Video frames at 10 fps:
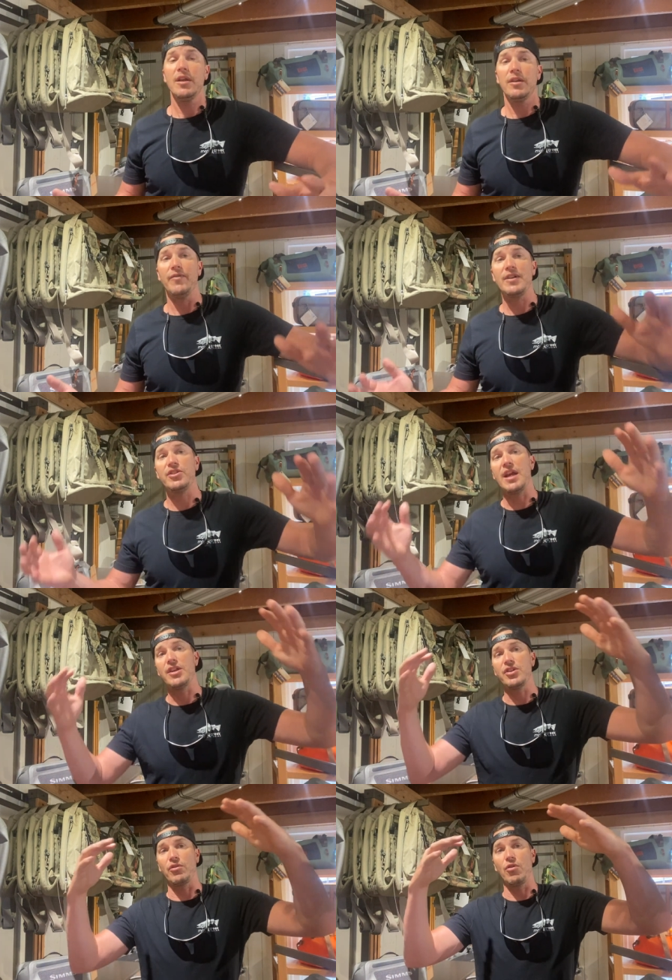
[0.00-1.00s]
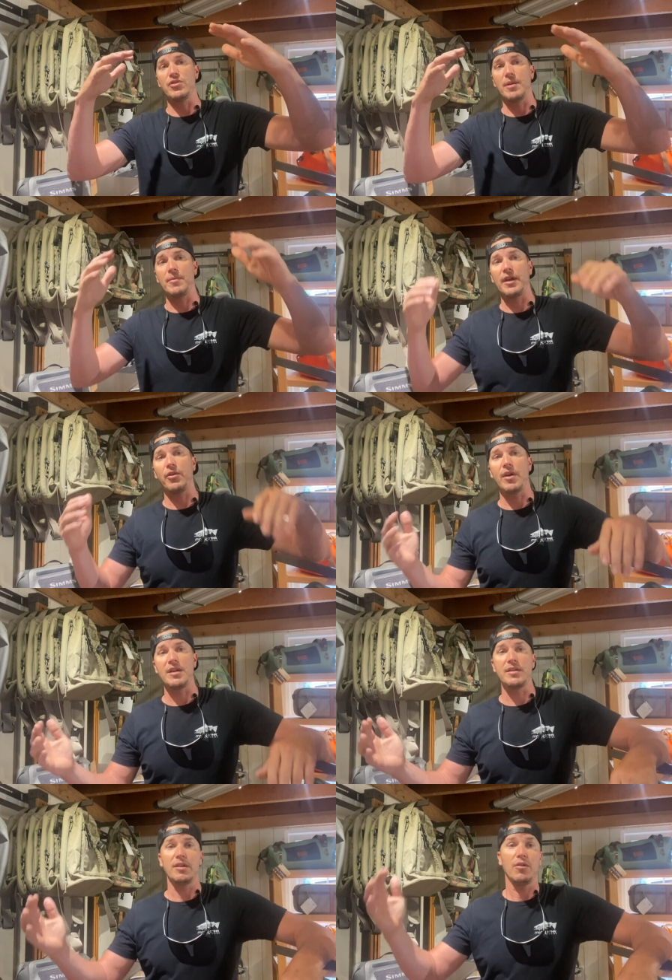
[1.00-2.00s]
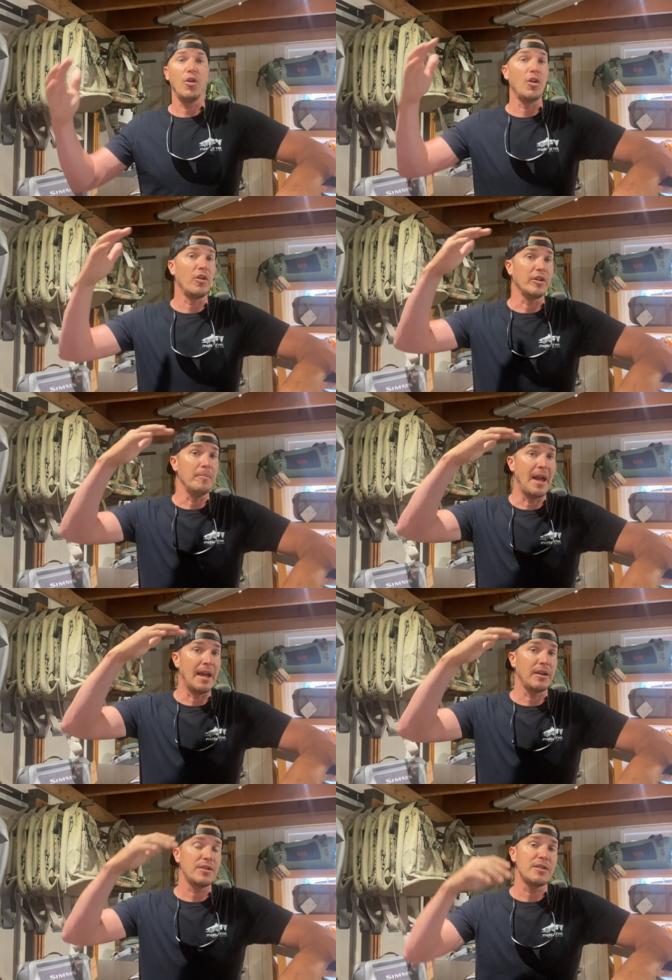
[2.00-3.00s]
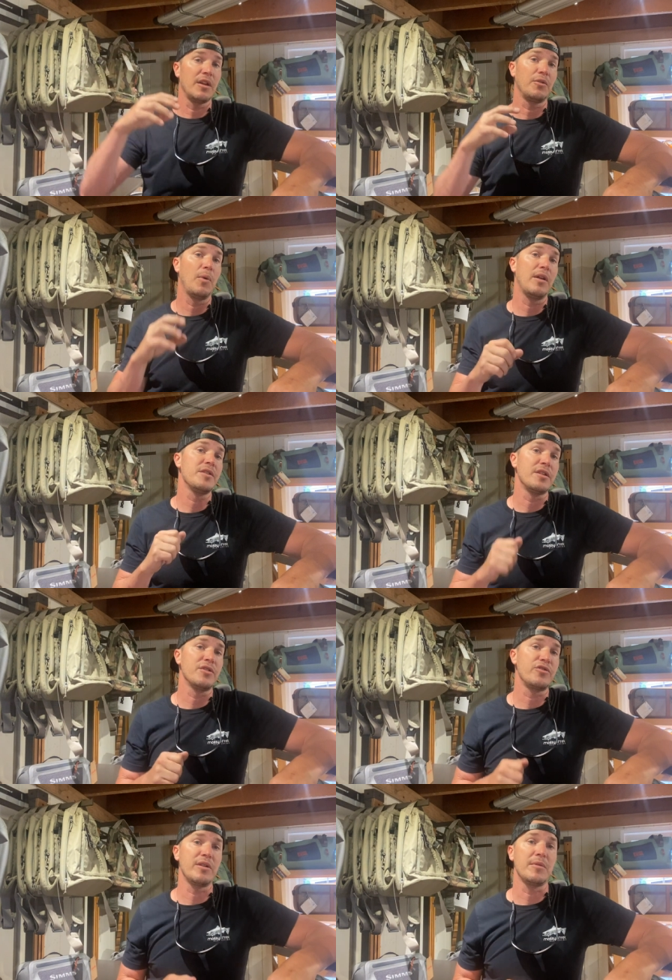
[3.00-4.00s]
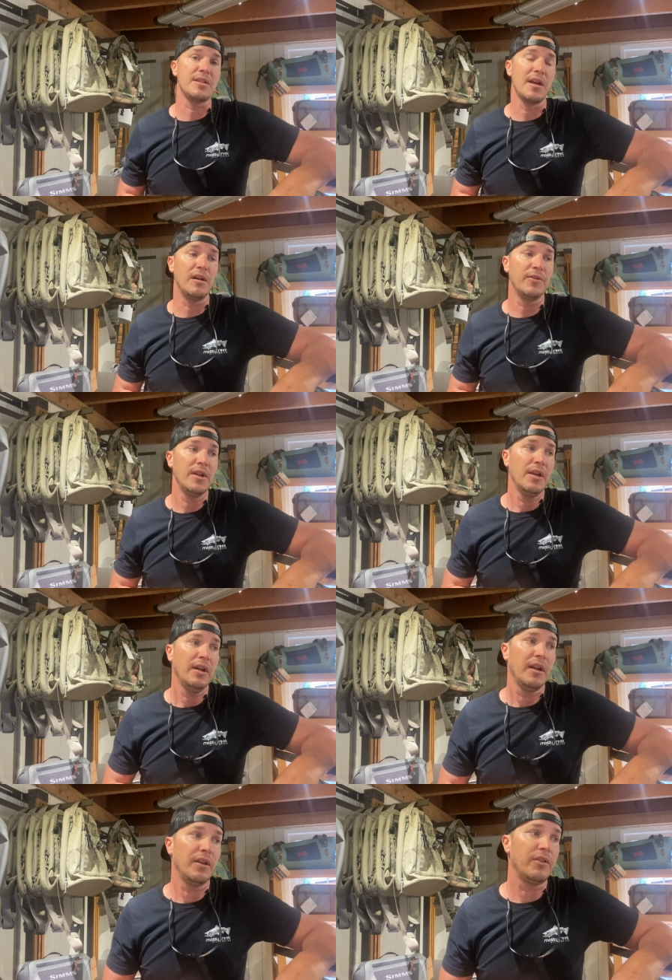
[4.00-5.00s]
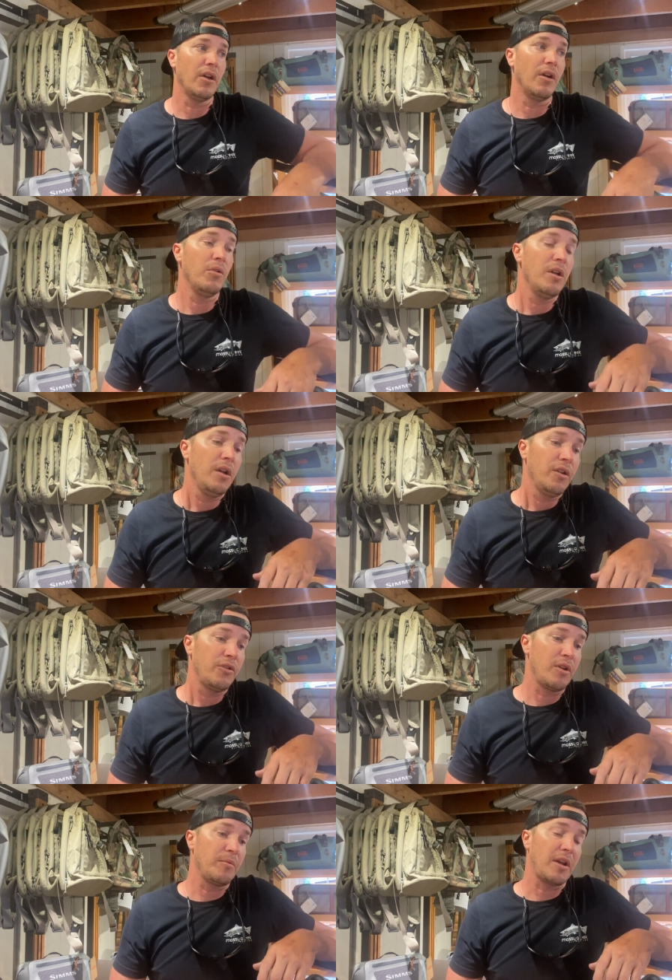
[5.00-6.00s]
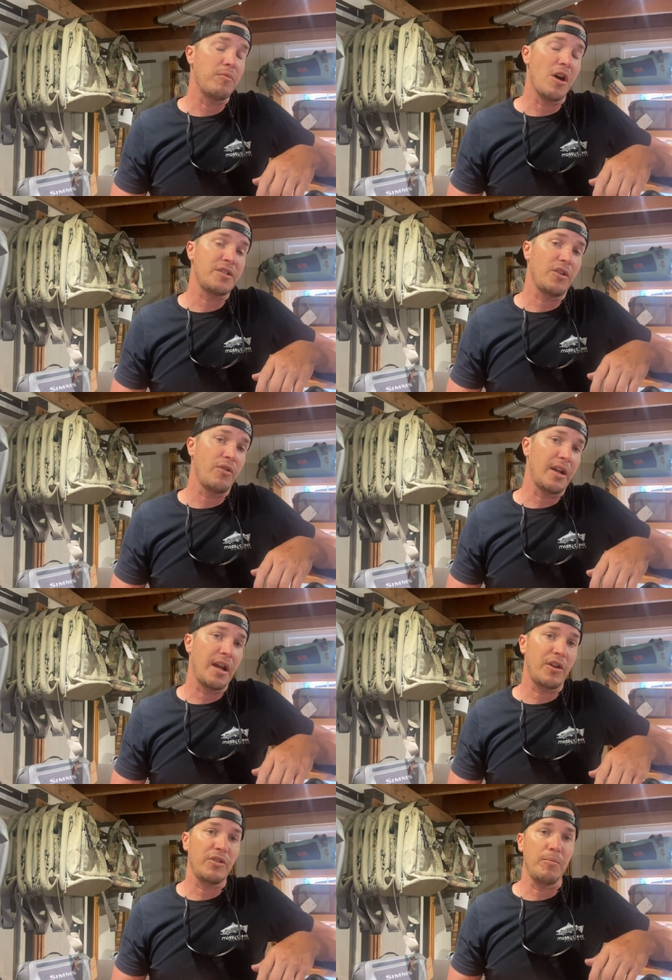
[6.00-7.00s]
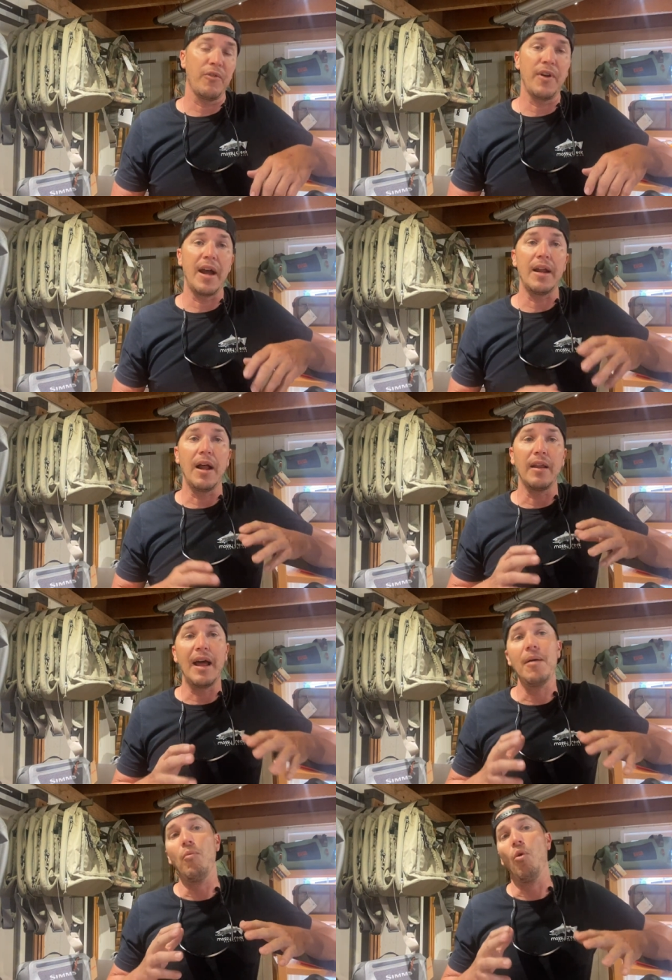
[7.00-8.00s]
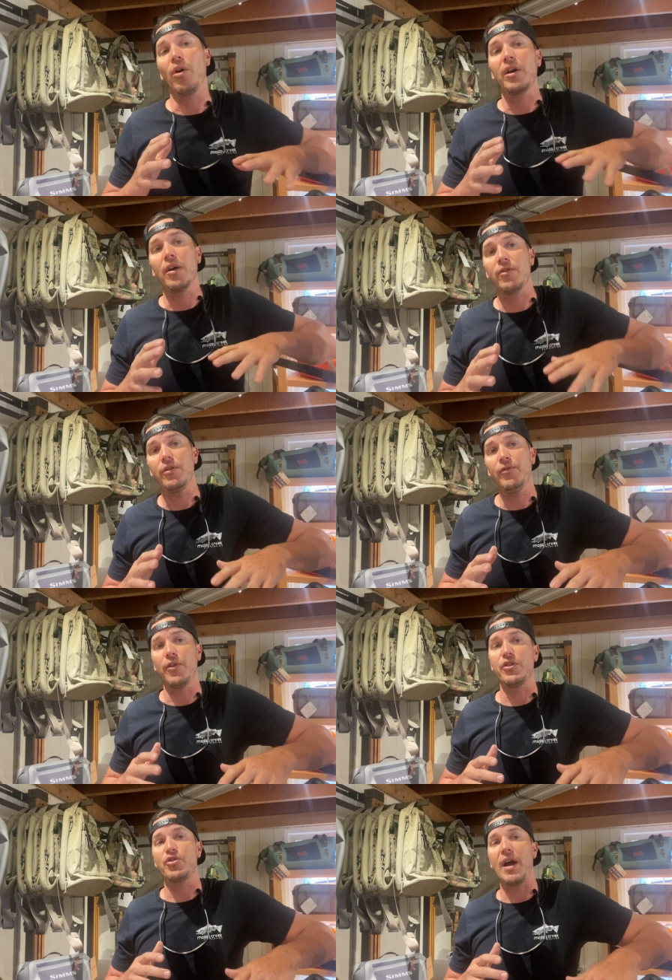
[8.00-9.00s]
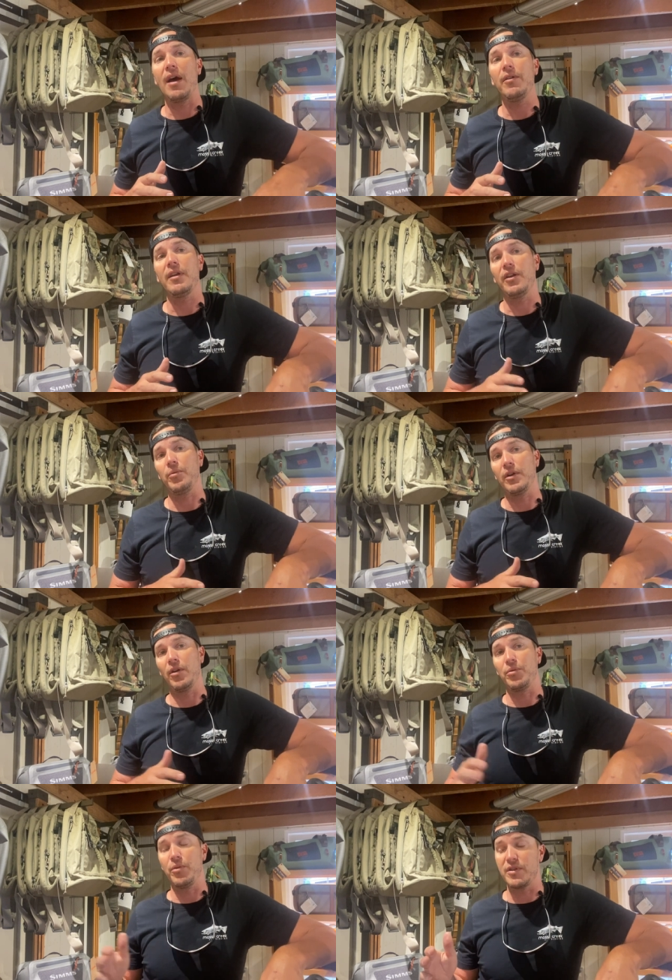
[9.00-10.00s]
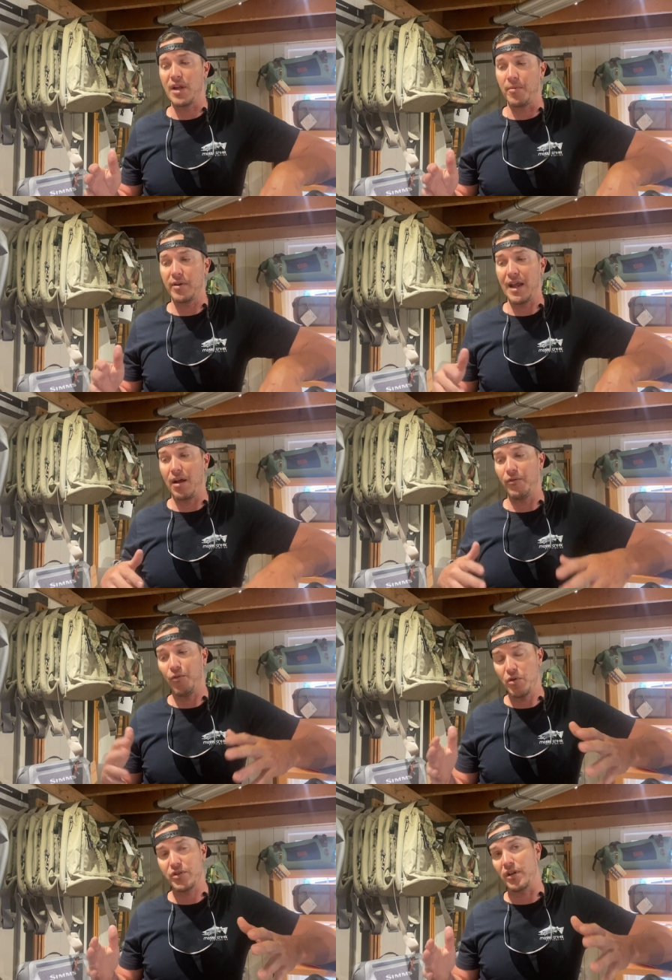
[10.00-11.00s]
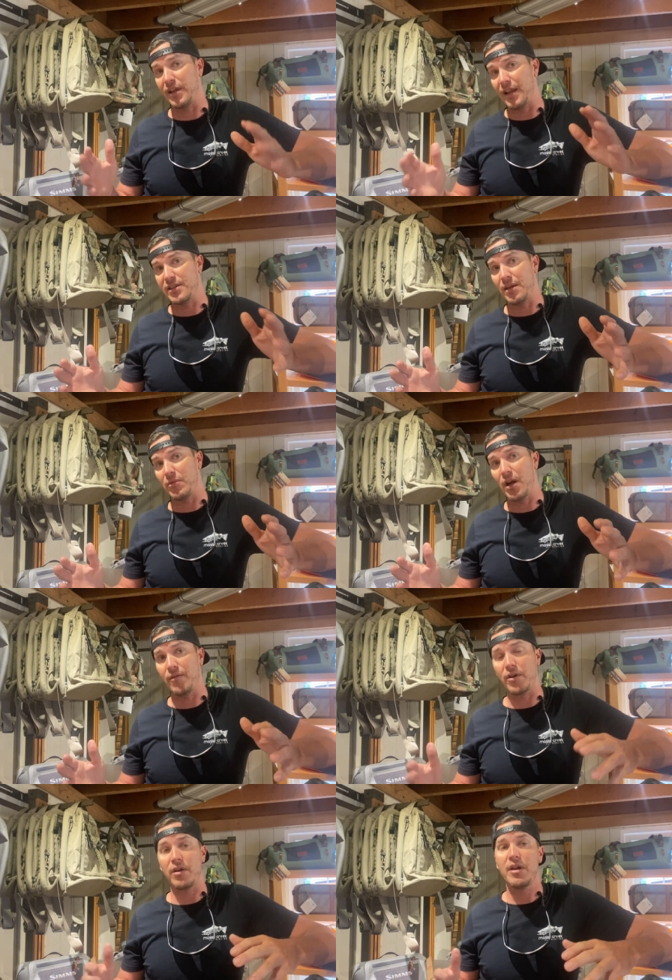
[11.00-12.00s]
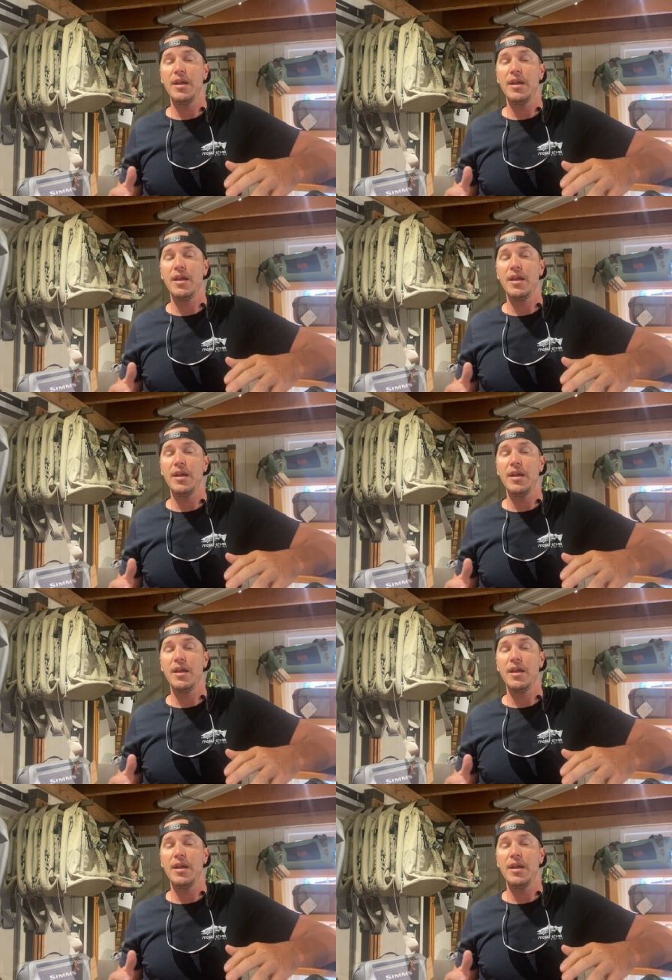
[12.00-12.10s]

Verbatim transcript: the vegetation grows up like crazy along the banks as well as in the stream itself. And so Streams like Mossy Creek actually provide a lot more cover for the trout as we go through the summer. Now, unfortunately, that same cover